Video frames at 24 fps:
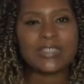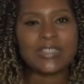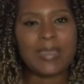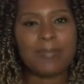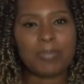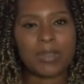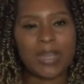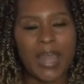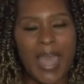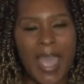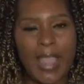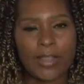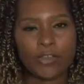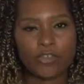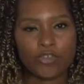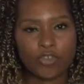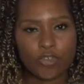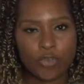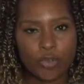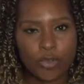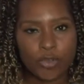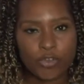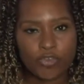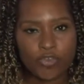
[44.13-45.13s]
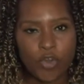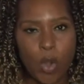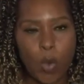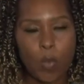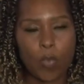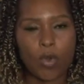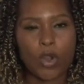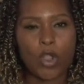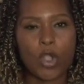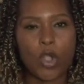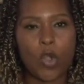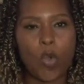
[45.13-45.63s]
Black children
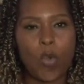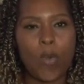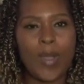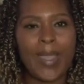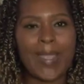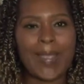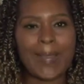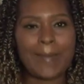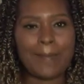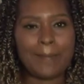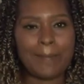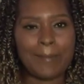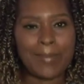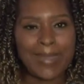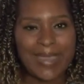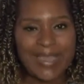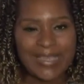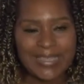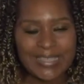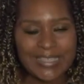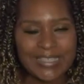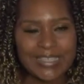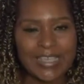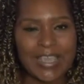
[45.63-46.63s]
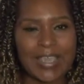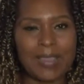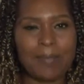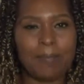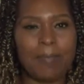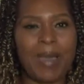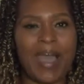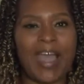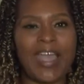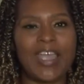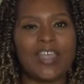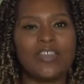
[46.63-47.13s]
were going missing
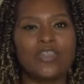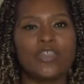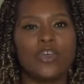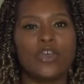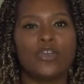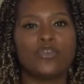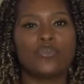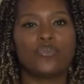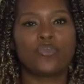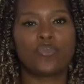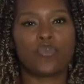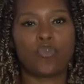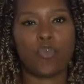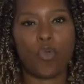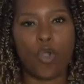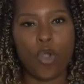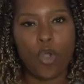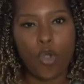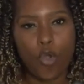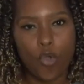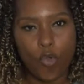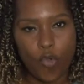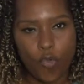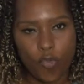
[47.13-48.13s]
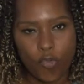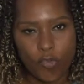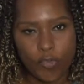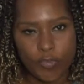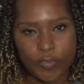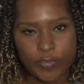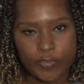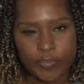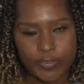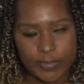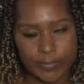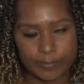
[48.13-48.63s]
by the
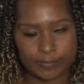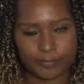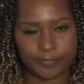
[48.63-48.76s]
droves.